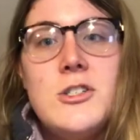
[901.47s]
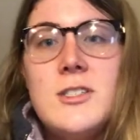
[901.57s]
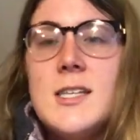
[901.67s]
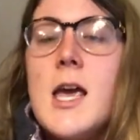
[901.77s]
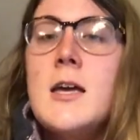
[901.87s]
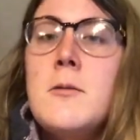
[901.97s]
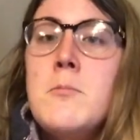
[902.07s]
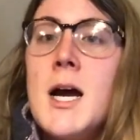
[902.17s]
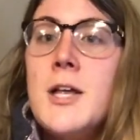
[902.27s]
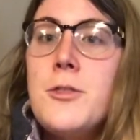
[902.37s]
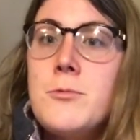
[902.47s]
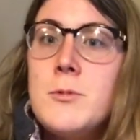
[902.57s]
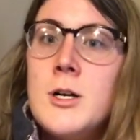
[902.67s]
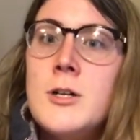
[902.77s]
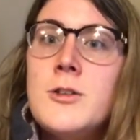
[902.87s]
saying,
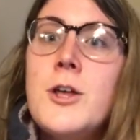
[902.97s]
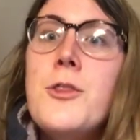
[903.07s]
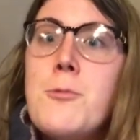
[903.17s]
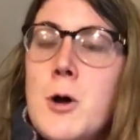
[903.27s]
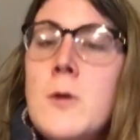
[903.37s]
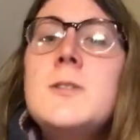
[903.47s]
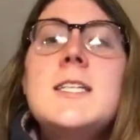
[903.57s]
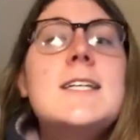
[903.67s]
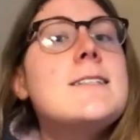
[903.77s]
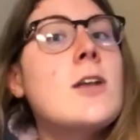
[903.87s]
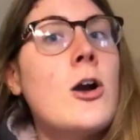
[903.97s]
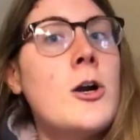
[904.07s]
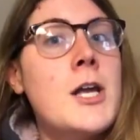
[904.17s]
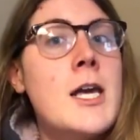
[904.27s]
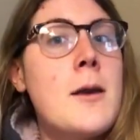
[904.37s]
the throat is
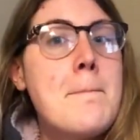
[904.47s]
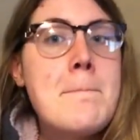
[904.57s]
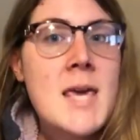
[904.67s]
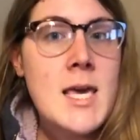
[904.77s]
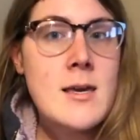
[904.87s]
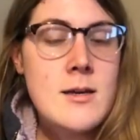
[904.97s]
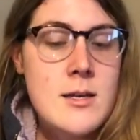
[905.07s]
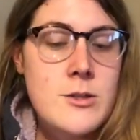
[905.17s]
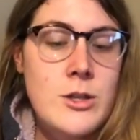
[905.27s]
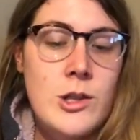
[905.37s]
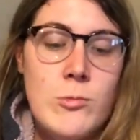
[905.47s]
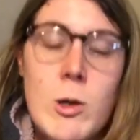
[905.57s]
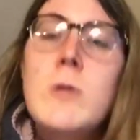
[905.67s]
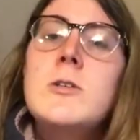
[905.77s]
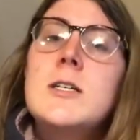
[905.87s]
hurting me. The
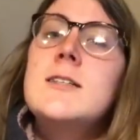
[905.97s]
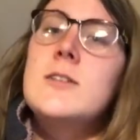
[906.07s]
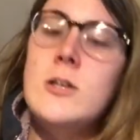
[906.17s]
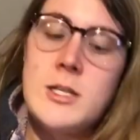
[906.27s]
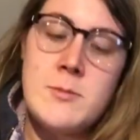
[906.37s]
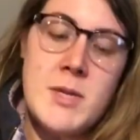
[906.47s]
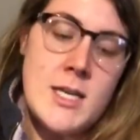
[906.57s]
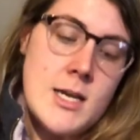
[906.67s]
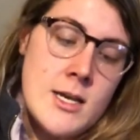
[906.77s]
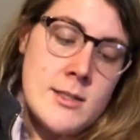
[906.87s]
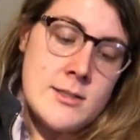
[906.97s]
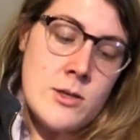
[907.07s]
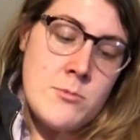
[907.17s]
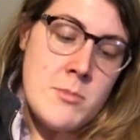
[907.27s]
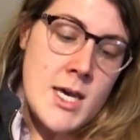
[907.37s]
throat is hurting me. So,
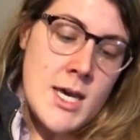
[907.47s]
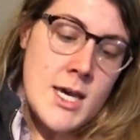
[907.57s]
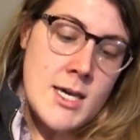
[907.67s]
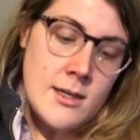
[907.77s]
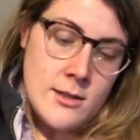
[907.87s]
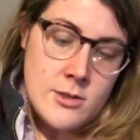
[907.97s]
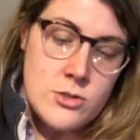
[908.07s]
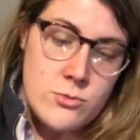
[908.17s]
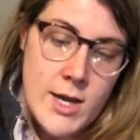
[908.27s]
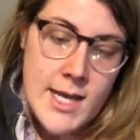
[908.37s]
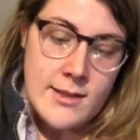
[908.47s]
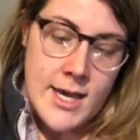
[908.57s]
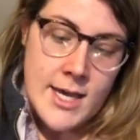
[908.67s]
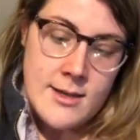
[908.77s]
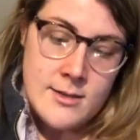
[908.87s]
me duele